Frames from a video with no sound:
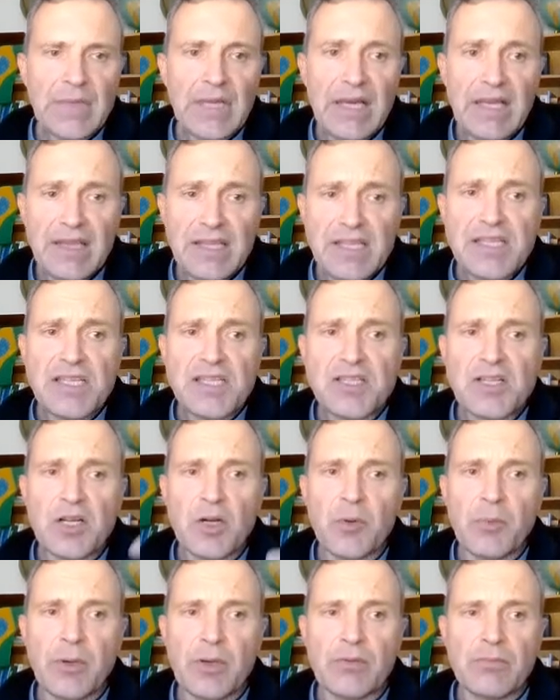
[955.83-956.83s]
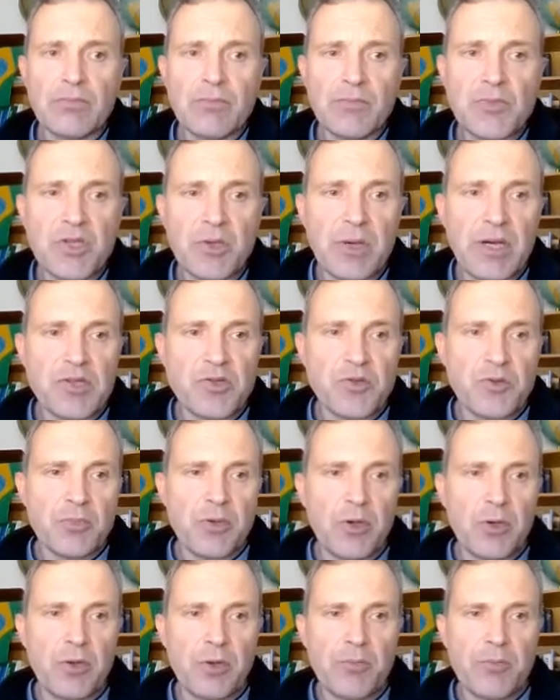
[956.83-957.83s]
And this is global, so I should
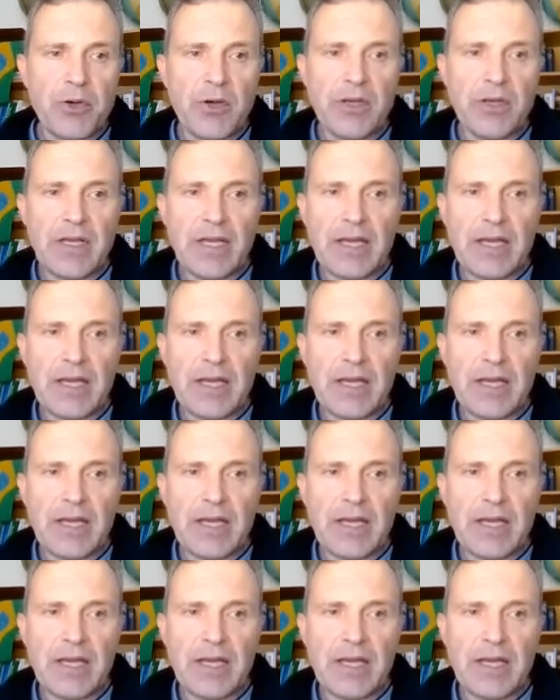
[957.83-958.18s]
point